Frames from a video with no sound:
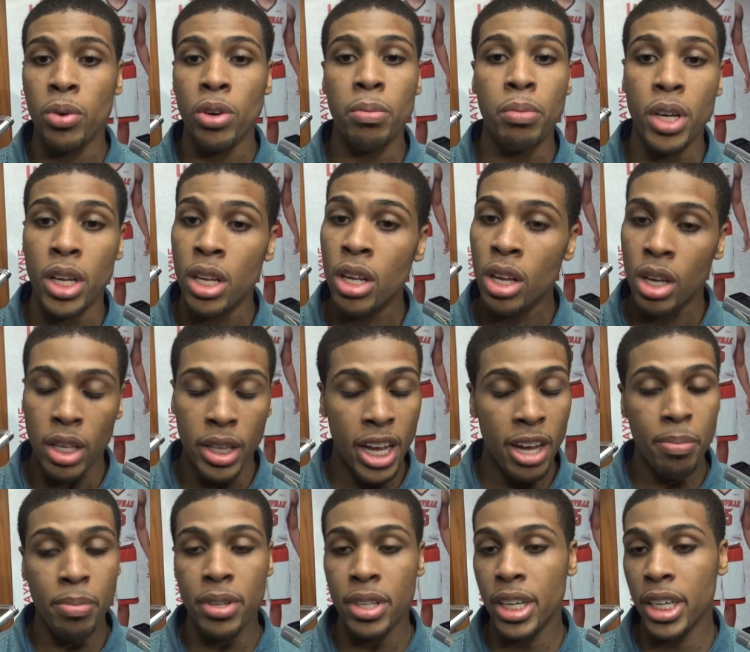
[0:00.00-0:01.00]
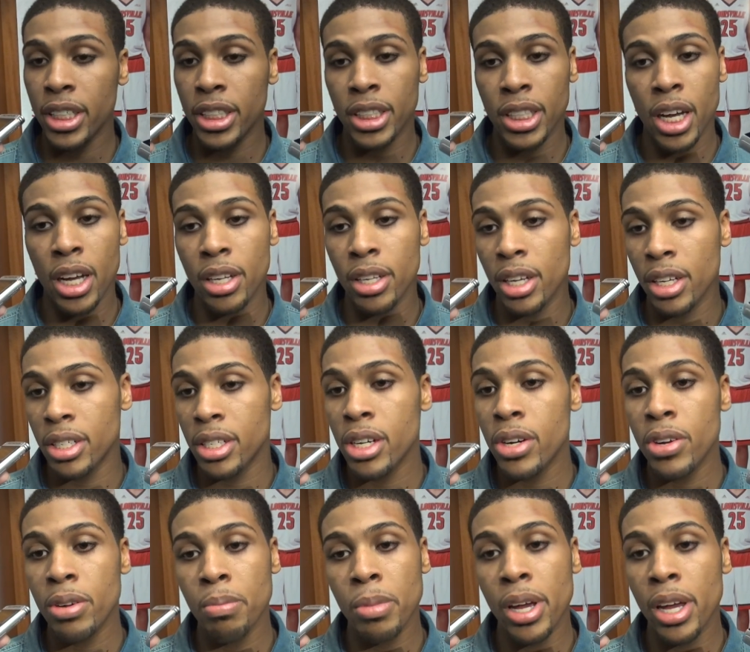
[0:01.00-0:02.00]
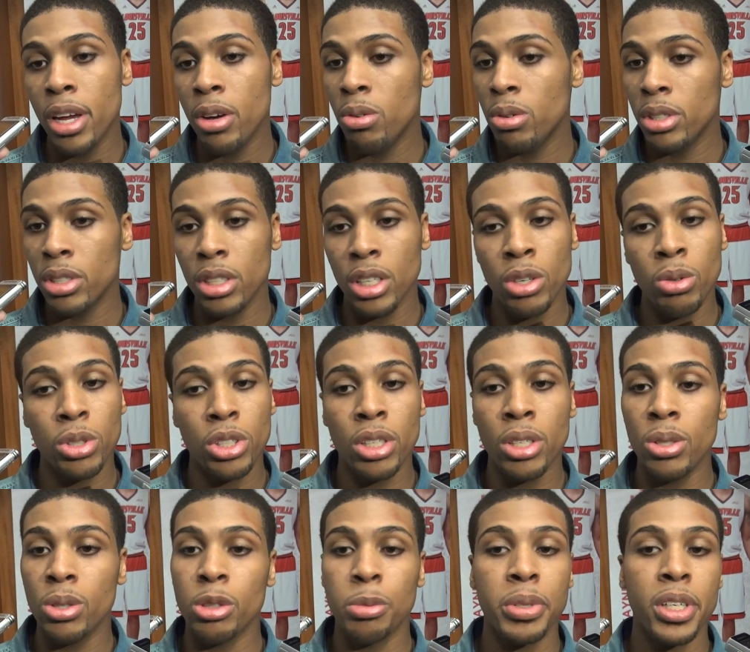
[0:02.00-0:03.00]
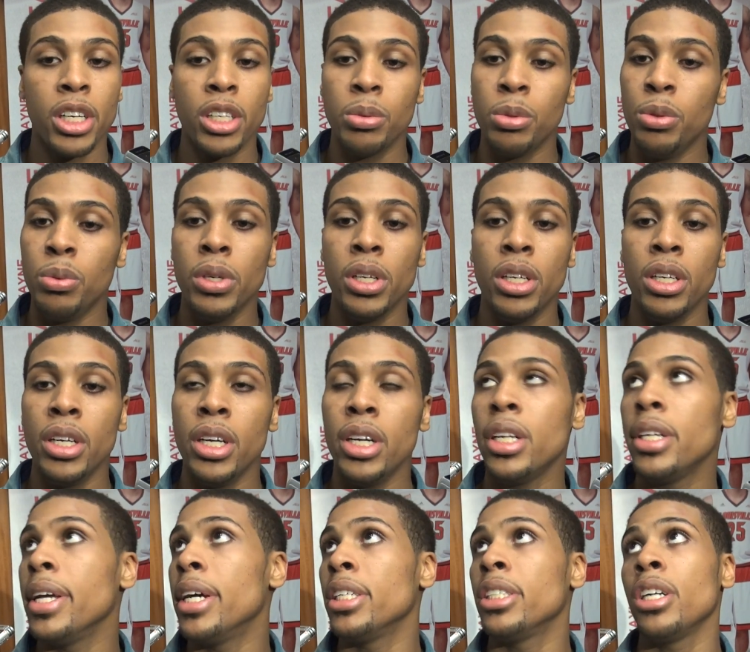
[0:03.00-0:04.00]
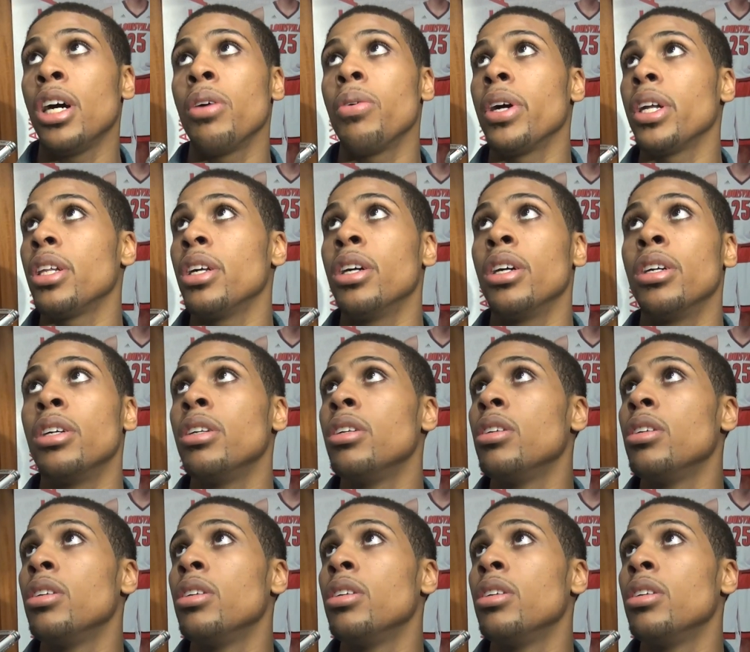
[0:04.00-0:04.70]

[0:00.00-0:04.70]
one. But that shot that Terry made, it was huge because we really needed that shot right there.